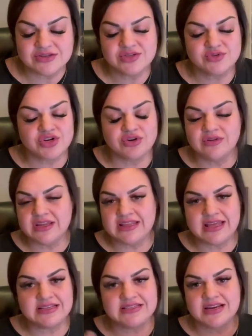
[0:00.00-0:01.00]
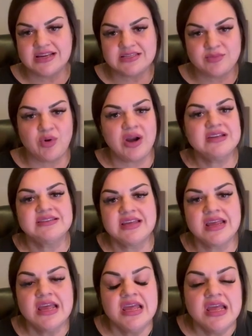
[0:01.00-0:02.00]
So certainly that's not
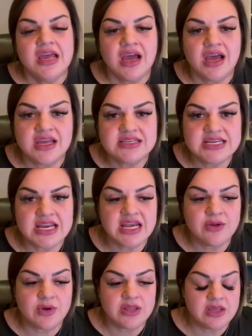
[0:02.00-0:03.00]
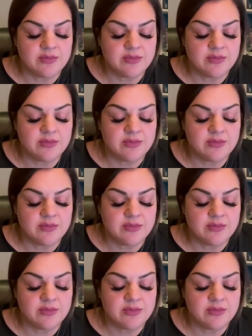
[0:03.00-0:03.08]
surprising to anyone.